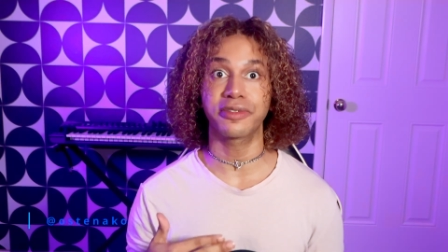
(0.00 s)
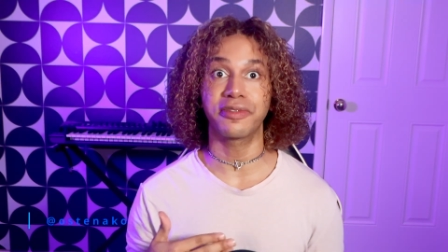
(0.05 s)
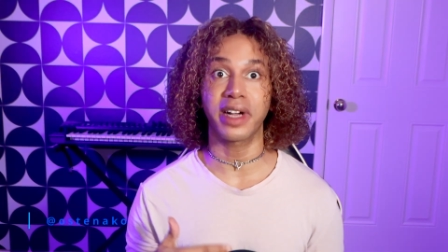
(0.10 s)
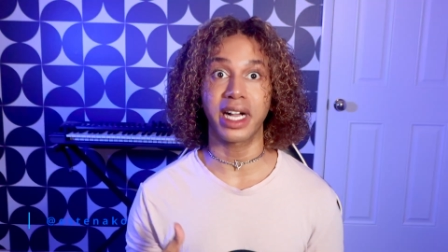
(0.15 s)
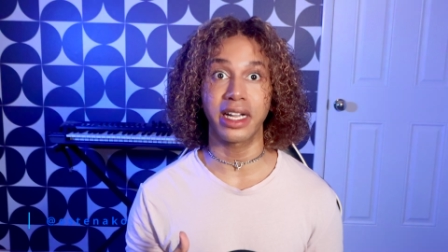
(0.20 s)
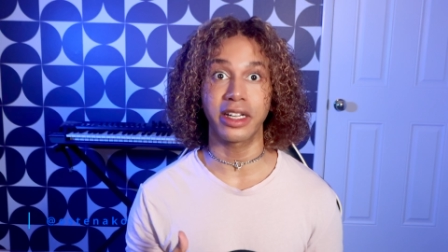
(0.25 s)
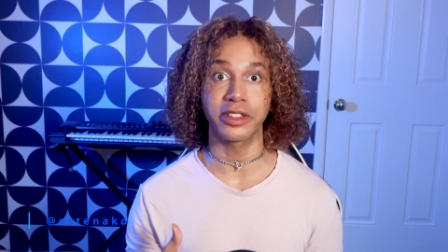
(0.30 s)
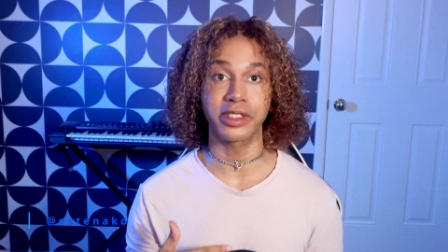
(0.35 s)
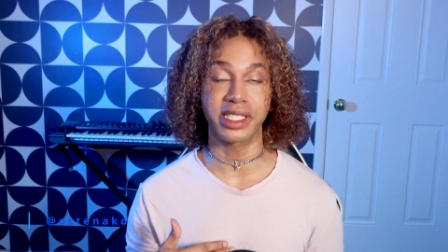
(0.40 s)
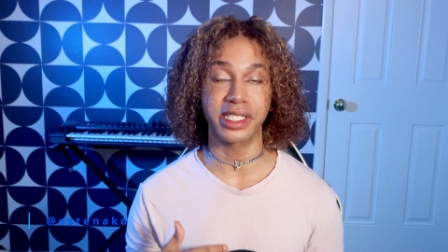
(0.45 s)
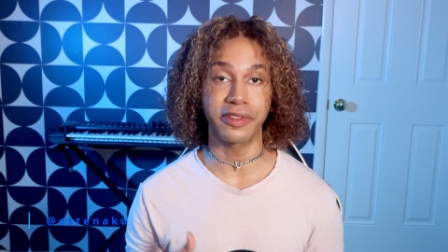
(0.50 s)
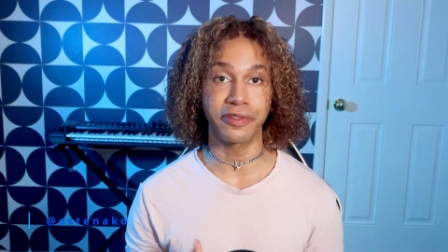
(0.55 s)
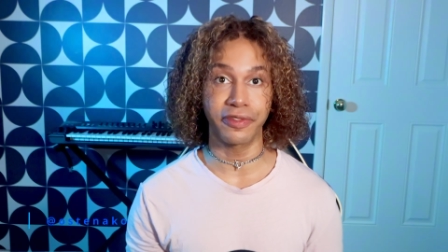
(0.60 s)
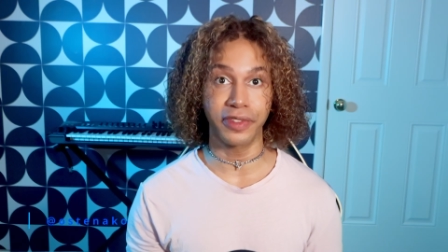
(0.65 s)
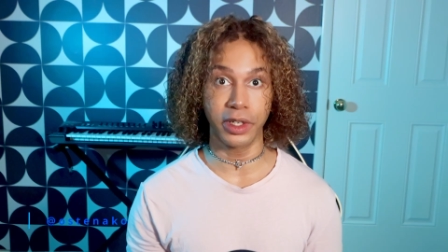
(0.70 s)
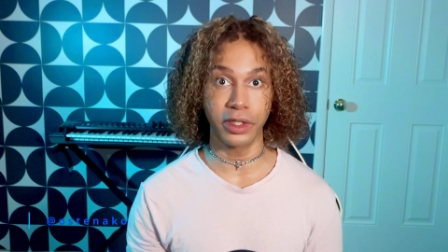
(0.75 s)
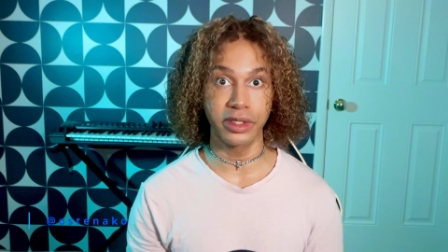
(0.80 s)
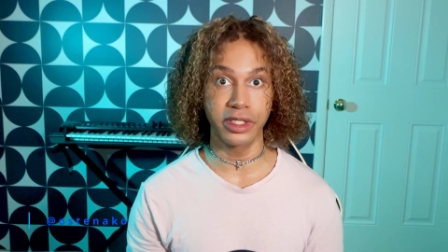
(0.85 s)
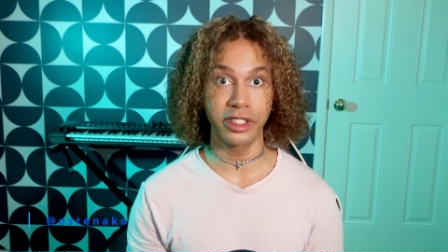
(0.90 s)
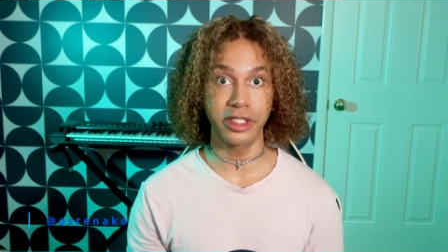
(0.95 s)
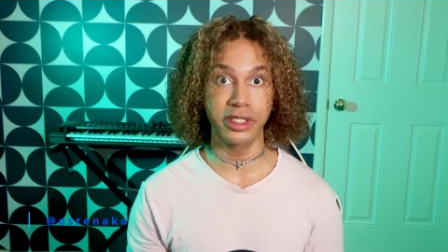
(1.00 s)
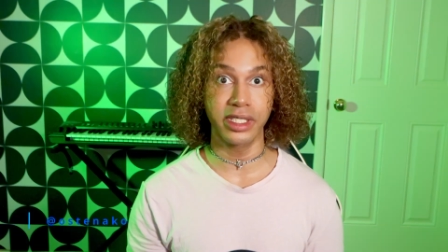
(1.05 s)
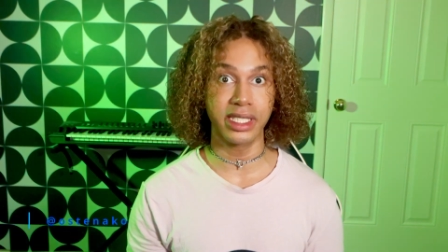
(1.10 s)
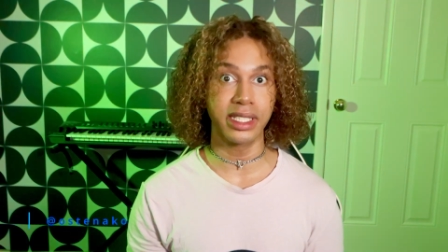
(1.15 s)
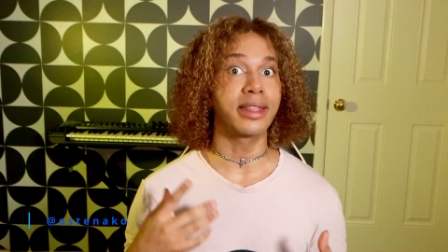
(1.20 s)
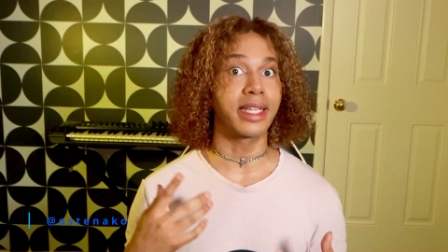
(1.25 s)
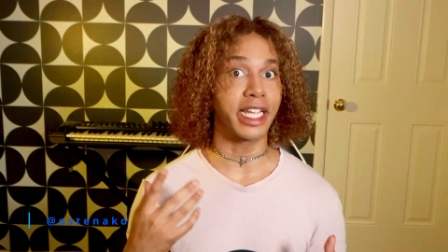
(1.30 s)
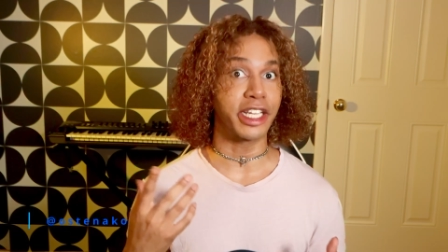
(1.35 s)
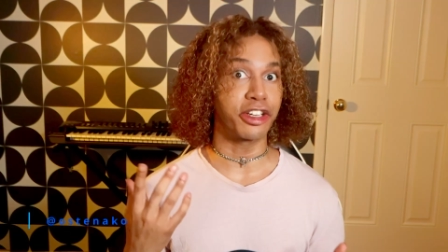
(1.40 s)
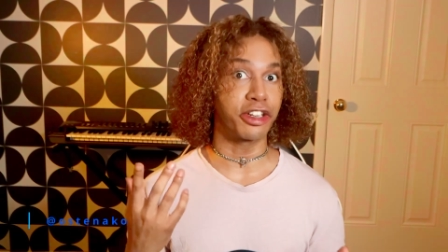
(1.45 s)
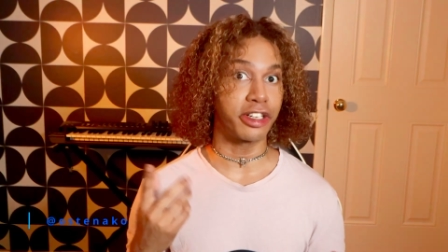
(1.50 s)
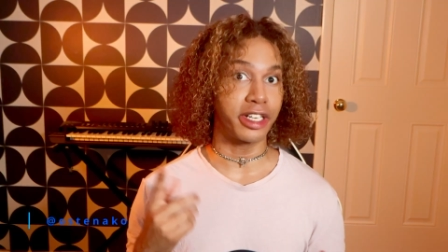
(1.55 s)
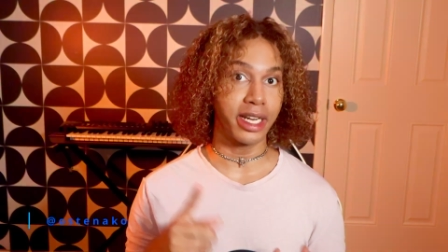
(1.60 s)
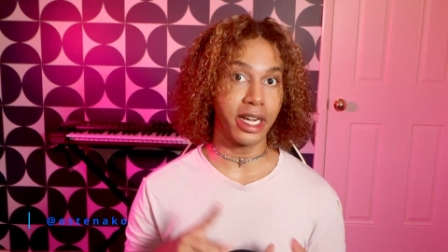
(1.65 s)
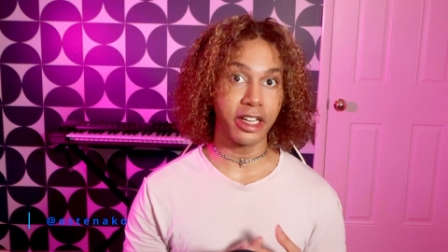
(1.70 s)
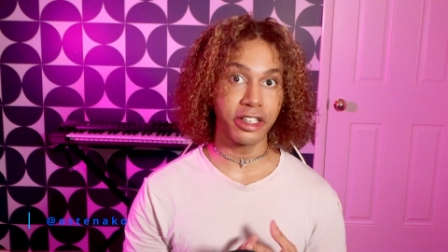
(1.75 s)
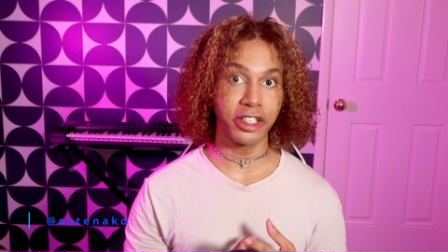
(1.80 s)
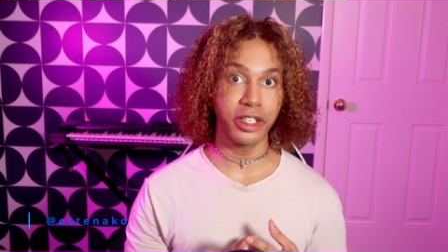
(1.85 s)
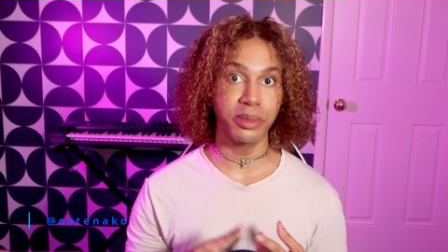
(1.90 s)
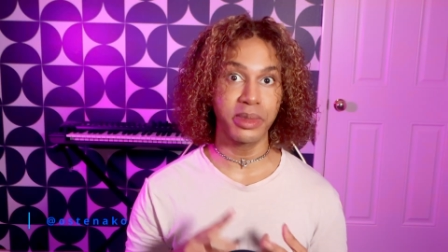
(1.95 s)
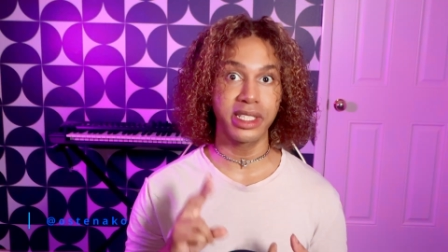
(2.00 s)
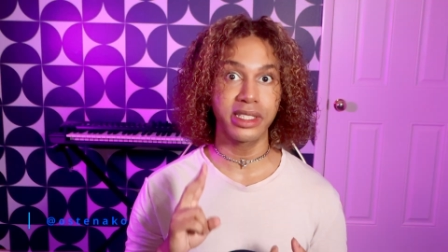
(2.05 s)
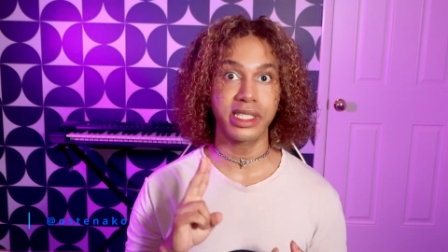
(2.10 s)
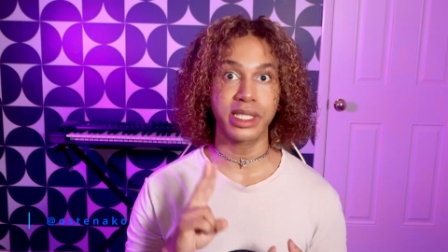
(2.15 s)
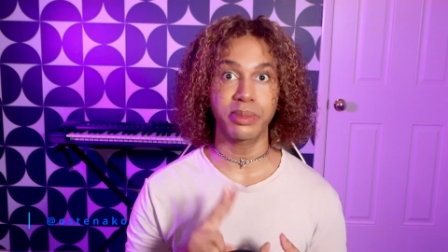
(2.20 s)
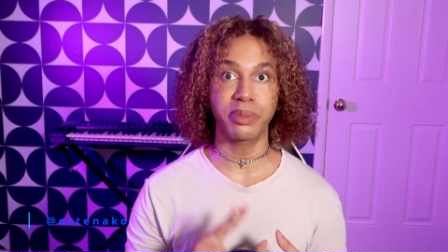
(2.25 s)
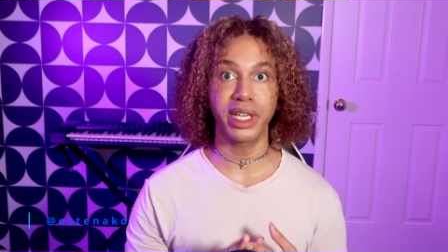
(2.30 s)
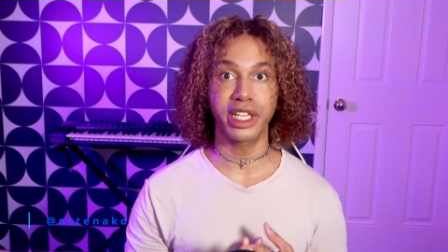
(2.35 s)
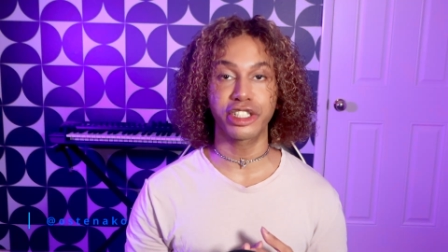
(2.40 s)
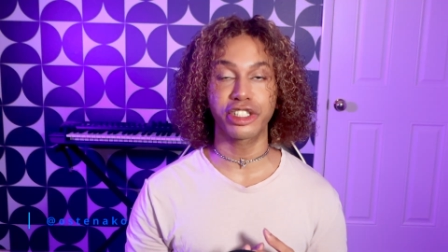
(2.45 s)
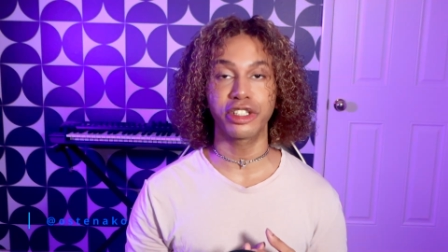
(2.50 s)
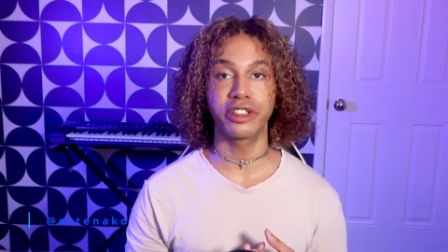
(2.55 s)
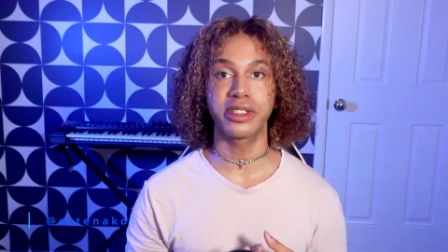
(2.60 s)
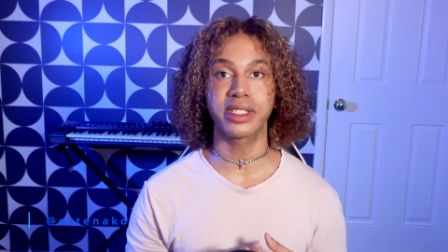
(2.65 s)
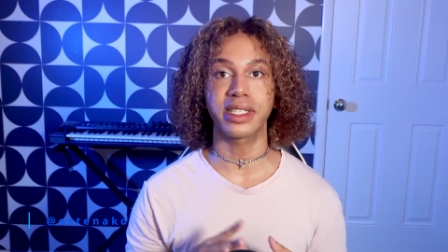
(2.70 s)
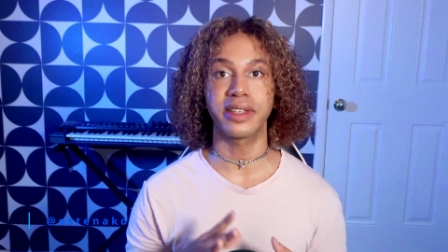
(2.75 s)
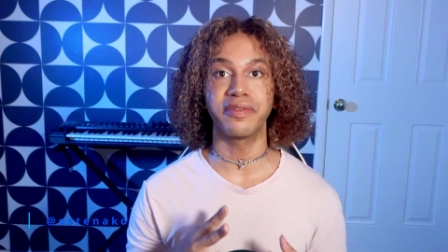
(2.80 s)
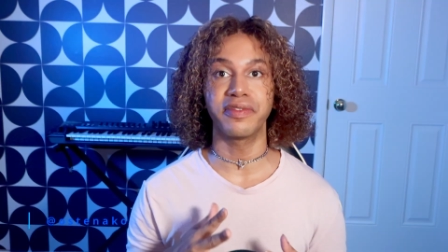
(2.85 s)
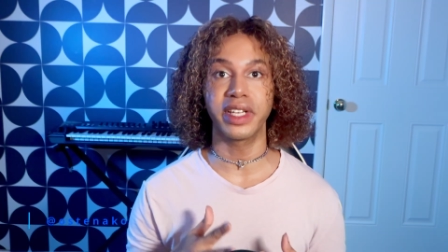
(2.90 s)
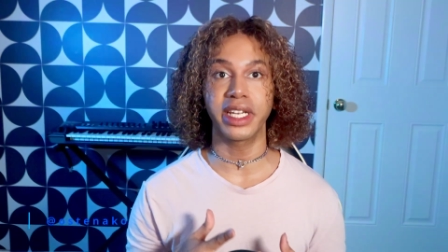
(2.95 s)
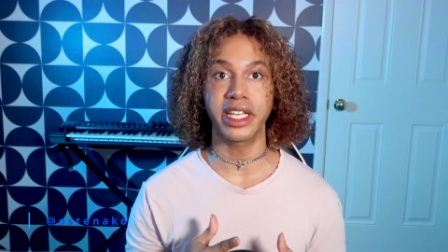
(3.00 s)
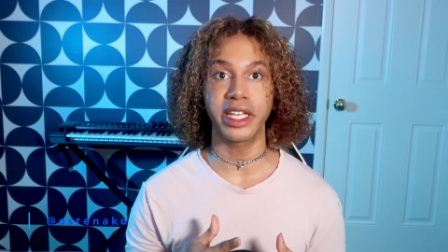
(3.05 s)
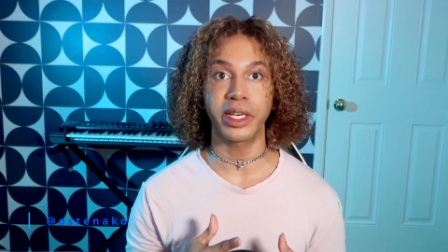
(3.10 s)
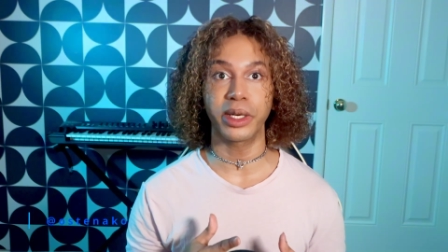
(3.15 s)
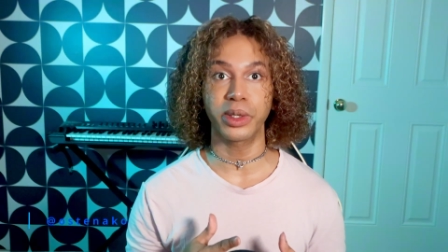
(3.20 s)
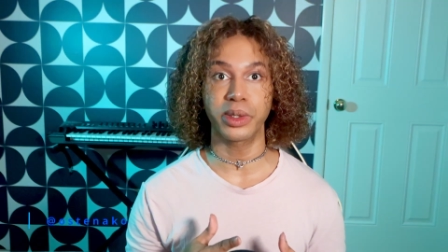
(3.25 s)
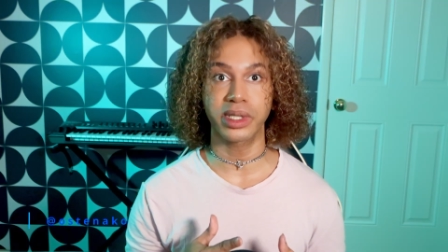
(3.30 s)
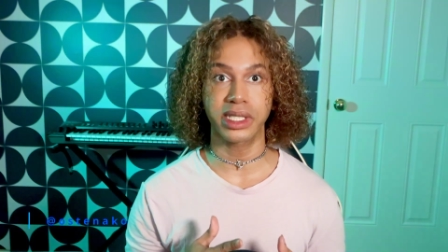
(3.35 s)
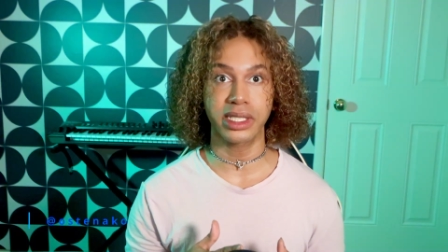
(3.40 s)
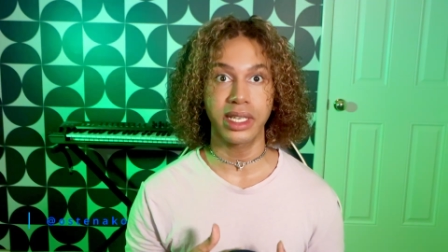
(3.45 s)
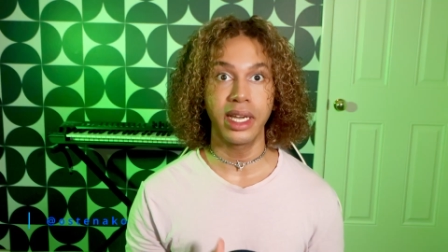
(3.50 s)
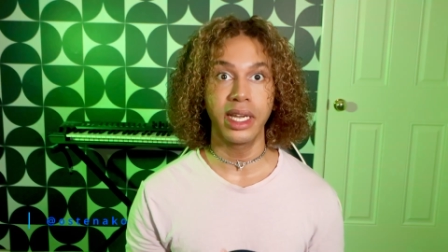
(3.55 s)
files and folders like your documents, pictures, and videos